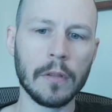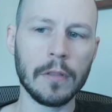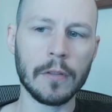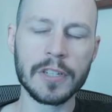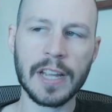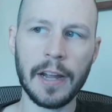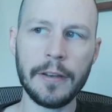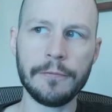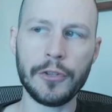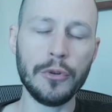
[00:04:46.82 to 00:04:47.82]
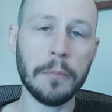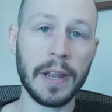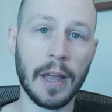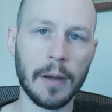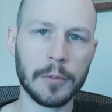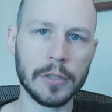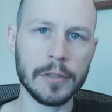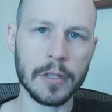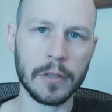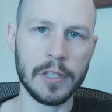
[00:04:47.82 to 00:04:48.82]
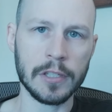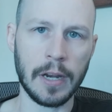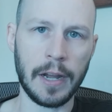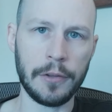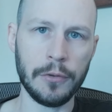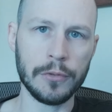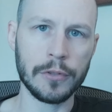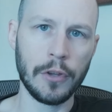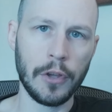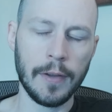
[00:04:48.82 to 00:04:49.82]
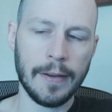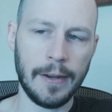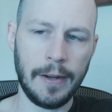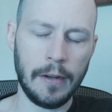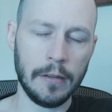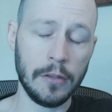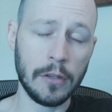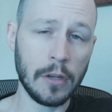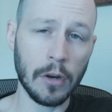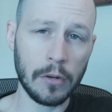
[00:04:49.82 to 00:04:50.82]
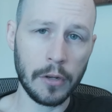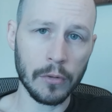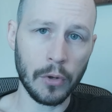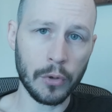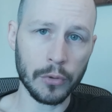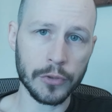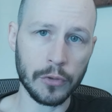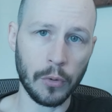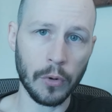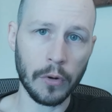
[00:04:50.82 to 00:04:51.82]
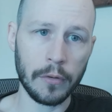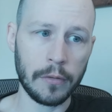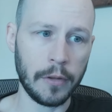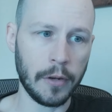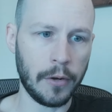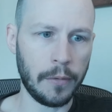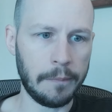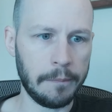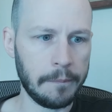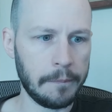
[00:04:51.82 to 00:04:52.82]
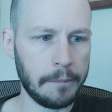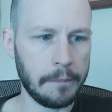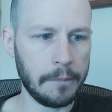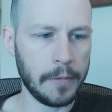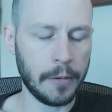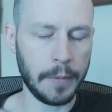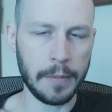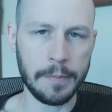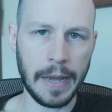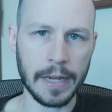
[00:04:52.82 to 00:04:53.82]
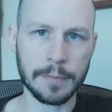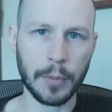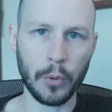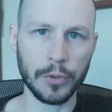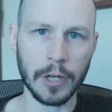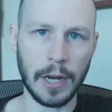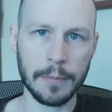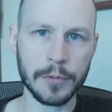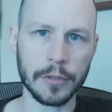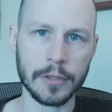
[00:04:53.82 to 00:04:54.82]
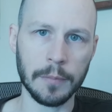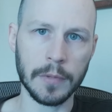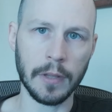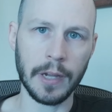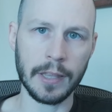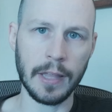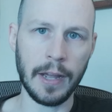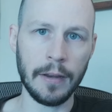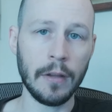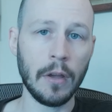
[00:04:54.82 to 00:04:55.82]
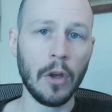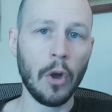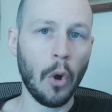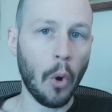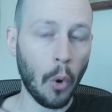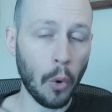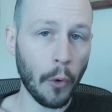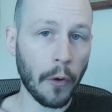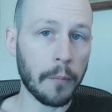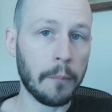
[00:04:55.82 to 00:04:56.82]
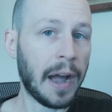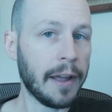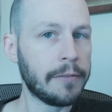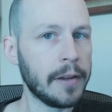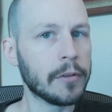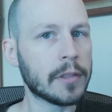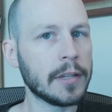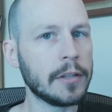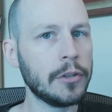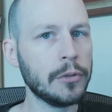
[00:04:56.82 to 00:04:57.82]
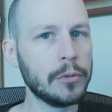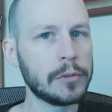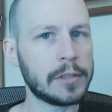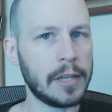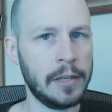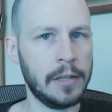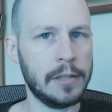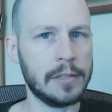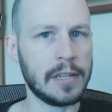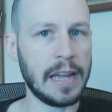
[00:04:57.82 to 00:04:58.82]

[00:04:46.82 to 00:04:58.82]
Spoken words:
there's kind of two main options, at least that I use. You could go to your local store, maybe Bass Pro Shops or something like that, Or my favorite thing to use is